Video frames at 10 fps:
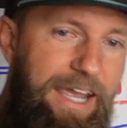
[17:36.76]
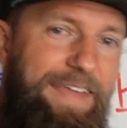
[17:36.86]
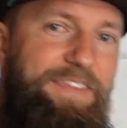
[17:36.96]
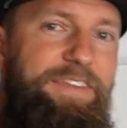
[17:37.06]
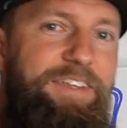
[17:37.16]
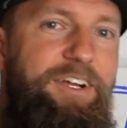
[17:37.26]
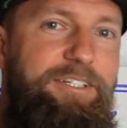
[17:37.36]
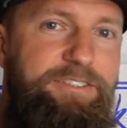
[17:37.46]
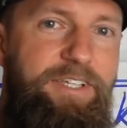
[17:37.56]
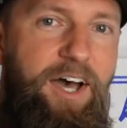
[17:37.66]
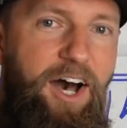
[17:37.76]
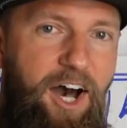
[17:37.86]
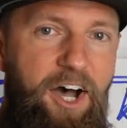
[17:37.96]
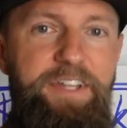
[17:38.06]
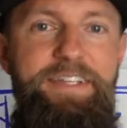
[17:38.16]
and then there's
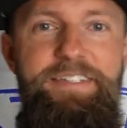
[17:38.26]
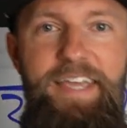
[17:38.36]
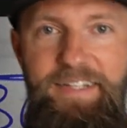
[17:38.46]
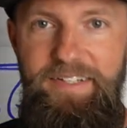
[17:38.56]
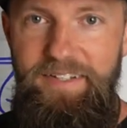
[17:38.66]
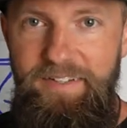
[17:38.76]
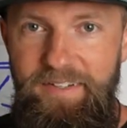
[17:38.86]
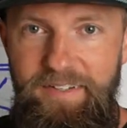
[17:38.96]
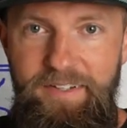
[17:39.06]
unintended